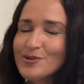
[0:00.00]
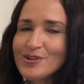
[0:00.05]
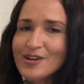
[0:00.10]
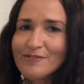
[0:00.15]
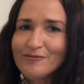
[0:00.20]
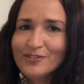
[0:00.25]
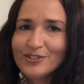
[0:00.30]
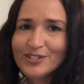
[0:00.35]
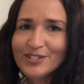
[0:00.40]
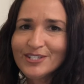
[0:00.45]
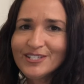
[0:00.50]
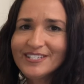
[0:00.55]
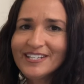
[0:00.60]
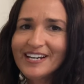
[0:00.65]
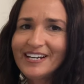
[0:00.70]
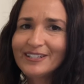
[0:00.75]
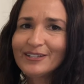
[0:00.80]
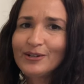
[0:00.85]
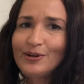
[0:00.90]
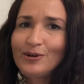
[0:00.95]
you have to
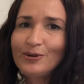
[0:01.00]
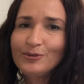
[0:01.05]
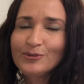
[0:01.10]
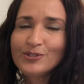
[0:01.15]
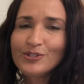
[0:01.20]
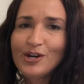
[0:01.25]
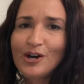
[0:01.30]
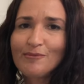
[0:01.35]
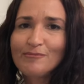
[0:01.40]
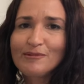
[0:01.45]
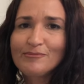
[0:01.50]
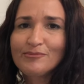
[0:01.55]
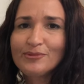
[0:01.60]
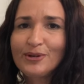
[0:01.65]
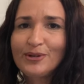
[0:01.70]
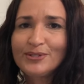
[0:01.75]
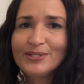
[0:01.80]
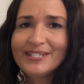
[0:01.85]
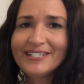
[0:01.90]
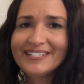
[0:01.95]
start the whole timing
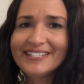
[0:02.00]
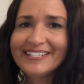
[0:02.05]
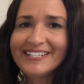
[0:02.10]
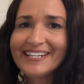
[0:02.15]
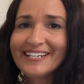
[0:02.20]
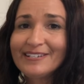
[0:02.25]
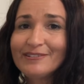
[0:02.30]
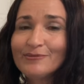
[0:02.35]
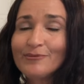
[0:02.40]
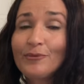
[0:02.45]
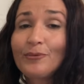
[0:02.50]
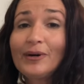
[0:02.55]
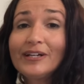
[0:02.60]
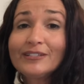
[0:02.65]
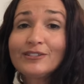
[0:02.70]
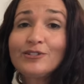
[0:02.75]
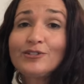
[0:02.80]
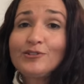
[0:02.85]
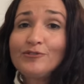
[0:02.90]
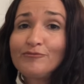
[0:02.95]
process again
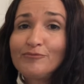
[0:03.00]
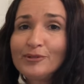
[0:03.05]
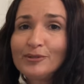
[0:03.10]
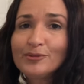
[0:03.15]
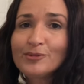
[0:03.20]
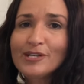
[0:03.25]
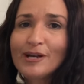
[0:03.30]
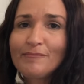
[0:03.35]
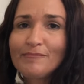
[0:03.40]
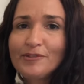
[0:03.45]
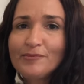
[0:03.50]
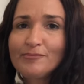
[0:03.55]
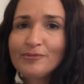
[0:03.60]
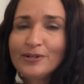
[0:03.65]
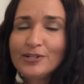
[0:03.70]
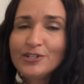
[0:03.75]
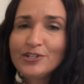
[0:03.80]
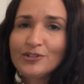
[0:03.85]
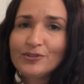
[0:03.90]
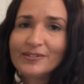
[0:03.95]
once you've built up the
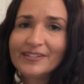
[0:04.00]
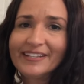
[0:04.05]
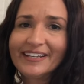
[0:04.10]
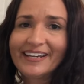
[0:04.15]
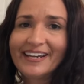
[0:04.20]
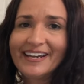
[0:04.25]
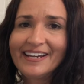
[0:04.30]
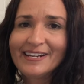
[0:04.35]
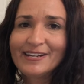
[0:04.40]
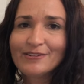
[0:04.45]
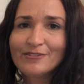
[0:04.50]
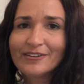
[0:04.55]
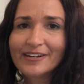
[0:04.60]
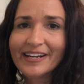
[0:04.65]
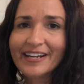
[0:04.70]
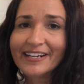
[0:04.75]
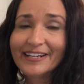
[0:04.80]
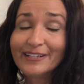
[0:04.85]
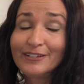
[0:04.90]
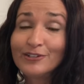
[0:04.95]
pressure in the canner again